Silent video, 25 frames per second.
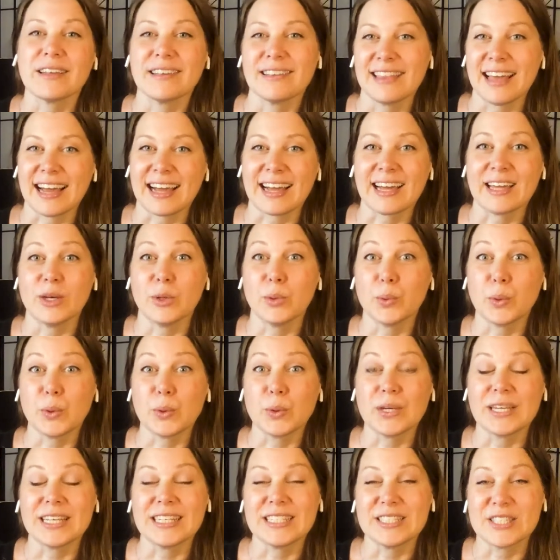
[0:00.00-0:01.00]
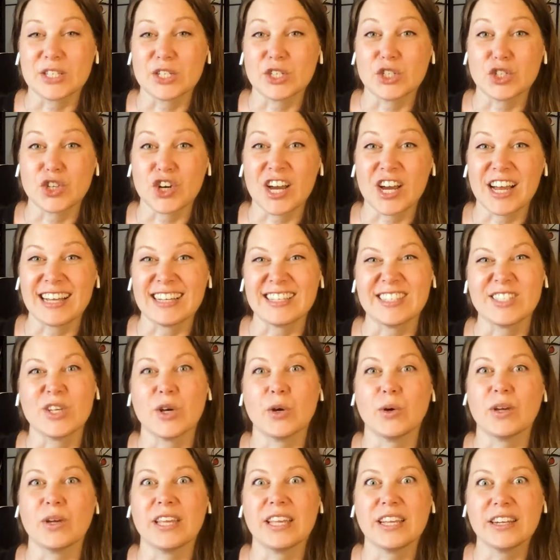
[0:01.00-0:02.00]
That kind of wound needs to dry.
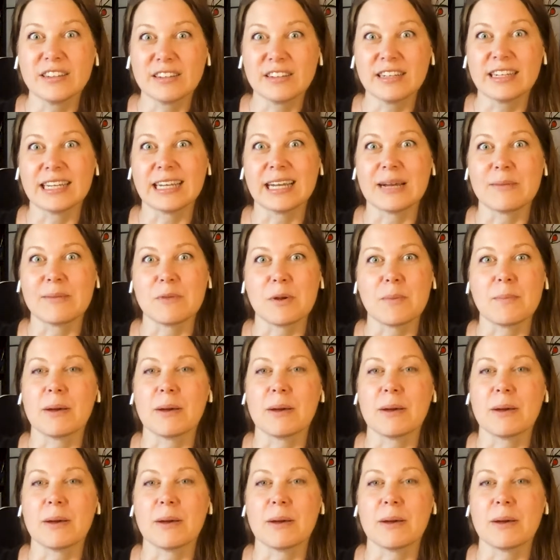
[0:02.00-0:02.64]
So here I am.